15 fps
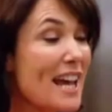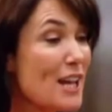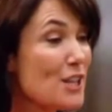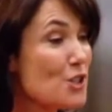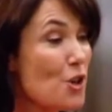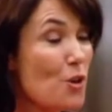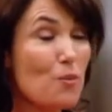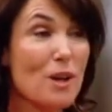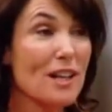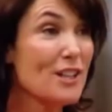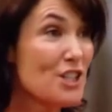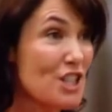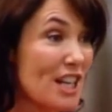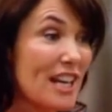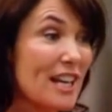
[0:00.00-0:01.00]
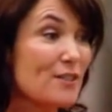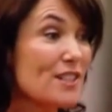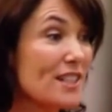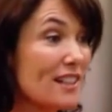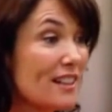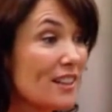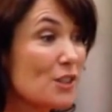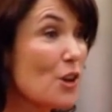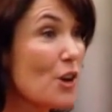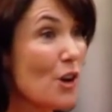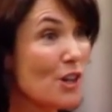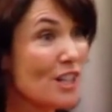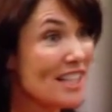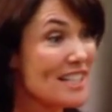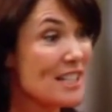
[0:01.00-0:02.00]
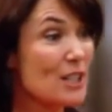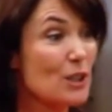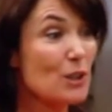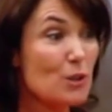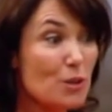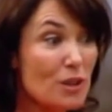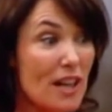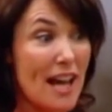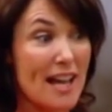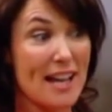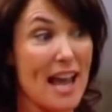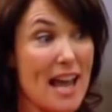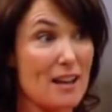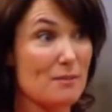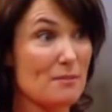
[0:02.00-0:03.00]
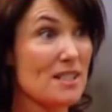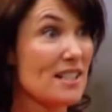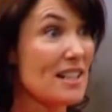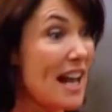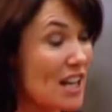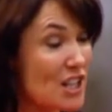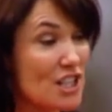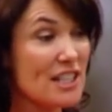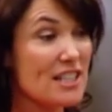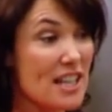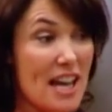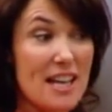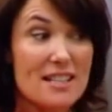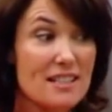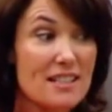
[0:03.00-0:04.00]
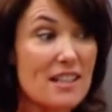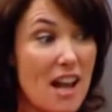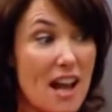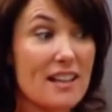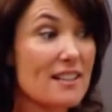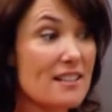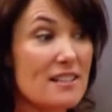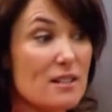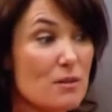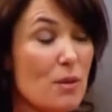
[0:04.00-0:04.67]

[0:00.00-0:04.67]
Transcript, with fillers: Yeah, job well achieved. Not only did it look like Callum's, it actually tasted like his as